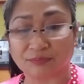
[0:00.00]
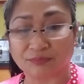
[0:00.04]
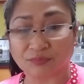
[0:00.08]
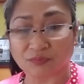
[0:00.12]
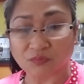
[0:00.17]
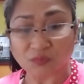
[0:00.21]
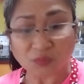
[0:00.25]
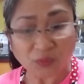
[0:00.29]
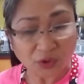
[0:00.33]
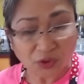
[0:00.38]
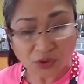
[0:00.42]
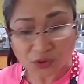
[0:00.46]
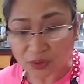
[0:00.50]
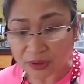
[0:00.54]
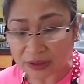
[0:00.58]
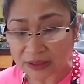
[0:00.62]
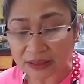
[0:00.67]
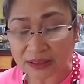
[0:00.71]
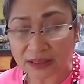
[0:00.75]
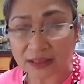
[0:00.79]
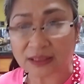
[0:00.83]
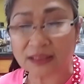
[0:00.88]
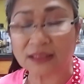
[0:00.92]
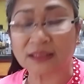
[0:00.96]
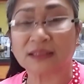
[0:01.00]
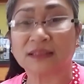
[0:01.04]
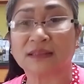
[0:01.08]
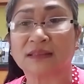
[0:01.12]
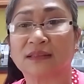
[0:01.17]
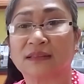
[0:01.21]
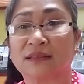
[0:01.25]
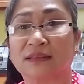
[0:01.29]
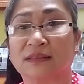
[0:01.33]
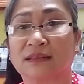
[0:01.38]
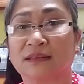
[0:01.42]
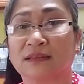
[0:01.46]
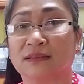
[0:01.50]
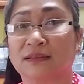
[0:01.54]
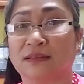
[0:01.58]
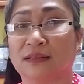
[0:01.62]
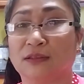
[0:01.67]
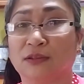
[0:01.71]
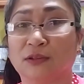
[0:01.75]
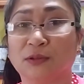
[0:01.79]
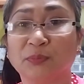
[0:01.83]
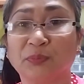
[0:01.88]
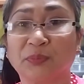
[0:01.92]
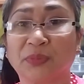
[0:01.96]
when you eat it, the
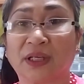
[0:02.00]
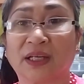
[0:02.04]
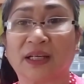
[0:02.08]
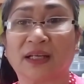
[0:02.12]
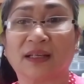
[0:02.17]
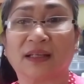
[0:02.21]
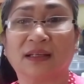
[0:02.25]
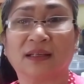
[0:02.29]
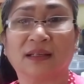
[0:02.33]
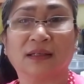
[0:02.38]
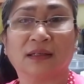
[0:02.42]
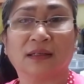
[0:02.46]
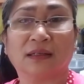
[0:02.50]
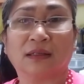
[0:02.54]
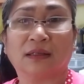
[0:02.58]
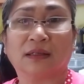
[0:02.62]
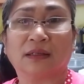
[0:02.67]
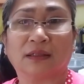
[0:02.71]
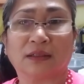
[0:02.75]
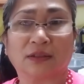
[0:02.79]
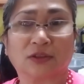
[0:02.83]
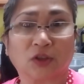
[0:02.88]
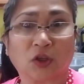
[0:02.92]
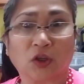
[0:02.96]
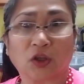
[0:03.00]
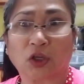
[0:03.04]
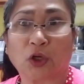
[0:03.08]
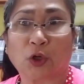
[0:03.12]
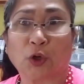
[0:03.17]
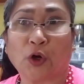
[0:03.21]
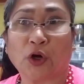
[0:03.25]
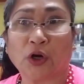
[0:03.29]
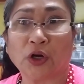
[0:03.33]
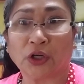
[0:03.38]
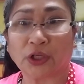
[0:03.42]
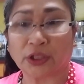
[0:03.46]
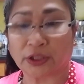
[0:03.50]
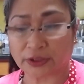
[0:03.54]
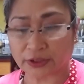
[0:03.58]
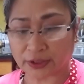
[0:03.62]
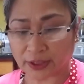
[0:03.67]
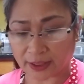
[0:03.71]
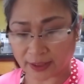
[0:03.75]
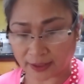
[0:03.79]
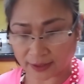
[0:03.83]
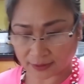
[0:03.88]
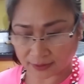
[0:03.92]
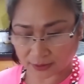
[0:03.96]
lumpia, it's all garlic
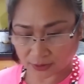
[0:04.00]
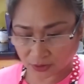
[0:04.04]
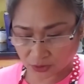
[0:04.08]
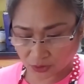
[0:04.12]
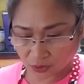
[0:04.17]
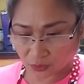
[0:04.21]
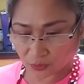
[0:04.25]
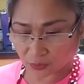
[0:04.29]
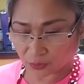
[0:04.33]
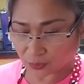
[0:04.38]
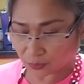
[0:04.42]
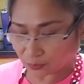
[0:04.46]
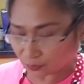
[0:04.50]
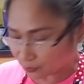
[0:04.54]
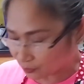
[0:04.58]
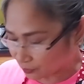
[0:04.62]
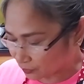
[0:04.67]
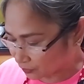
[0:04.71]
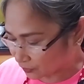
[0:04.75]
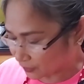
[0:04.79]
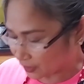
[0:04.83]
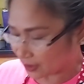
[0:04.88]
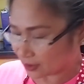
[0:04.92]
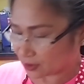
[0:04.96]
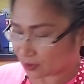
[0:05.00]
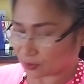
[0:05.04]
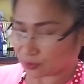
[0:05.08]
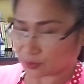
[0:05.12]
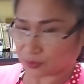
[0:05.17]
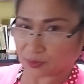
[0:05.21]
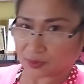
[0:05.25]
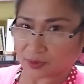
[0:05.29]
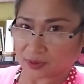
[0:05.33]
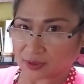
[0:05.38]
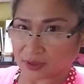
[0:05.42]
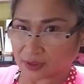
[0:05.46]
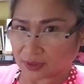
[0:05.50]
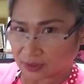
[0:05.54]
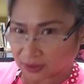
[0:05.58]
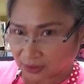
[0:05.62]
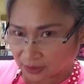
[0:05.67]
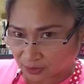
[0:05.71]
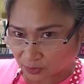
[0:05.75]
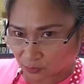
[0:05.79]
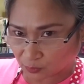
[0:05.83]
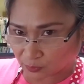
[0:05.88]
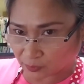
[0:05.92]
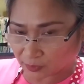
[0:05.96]
taste. So next,
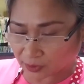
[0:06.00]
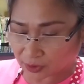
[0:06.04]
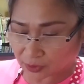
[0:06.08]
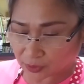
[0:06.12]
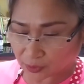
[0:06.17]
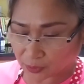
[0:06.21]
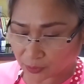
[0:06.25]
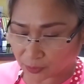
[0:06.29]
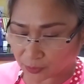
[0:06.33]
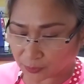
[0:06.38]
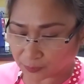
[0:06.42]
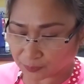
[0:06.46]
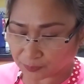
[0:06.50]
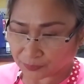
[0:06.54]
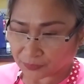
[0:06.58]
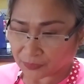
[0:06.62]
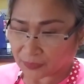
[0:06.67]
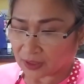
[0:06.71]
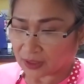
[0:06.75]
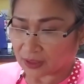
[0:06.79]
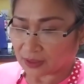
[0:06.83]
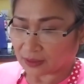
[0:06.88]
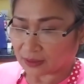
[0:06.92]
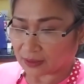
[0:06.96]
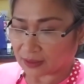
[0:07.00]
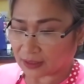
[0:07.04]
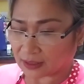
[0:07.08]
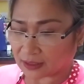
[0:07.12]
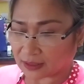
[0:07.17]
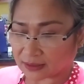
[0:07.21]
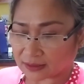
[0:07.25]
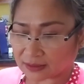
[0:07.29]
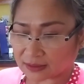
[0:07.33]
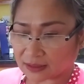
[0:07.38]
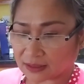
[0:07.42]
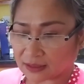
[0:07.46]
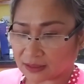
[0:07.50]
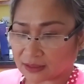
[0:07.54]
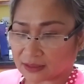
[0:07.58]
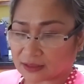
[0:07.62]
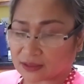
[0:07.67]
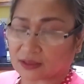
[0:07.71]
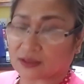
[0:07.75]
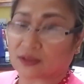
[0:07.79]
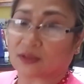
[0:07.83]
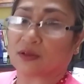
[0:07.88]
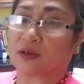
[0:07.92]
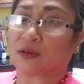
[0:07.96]
so what we're gonna do next
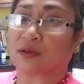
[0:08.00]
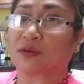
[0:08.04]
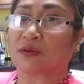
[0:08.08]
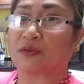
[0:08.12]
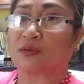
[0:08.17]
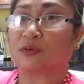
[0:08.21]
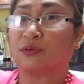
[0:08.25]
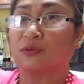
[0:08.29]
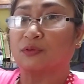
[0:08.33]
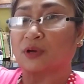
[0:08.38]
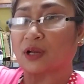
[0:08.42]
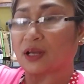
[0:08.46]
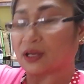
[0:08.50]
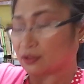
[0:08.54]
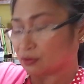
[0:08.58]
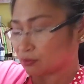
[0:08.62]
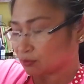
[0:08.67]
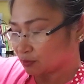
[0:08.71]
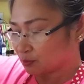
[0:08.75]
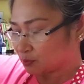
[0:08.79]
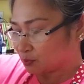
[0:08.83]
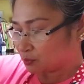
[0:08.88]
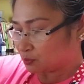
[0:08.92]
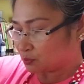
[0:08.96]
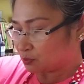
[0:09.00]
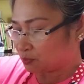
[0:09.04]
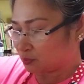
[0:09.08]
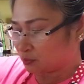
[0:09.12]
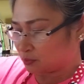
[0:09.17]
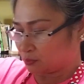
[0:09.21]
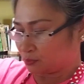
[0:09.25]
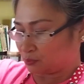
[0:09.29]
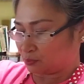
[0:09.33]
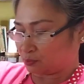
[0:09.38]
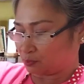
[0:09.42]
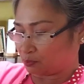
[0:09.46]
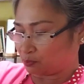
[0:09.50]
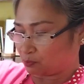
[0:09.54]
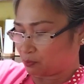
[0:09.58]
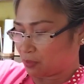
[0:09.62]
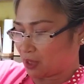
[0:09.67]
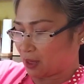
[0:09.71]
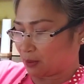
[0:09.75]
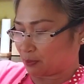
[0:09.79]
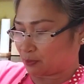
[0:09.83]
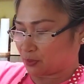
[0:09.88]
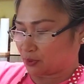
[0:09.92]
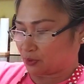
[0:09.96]
is ground
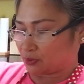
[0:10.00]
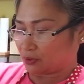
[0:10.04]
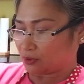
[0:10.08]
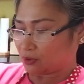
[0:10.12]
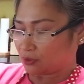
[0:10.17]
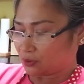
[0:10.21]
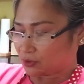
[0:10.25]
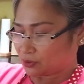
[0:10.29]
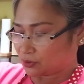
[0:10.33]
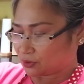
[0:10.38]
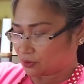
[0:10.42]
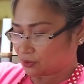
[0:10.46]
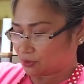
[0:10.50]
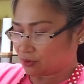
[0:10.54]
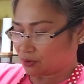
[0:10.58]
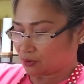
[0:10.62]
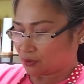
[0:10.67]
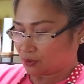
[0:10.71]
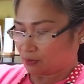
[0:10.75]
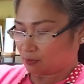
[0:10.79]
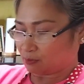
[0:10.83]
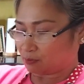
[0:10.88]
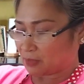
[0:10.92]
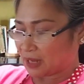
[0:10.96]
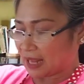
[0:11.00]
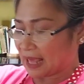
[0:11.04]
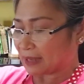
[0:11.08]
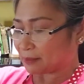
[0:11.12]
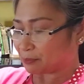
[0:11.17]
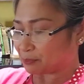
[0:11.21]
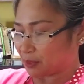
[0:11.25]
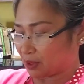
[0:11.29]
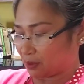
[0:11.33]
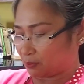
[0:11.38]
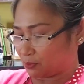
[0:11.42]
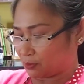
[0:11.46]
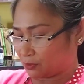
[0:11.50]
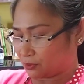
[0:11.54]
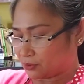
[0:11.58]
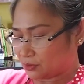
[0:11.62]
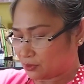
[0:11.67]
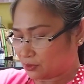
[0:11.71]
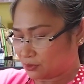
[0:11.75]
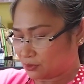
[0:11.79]
pepper, black pepper.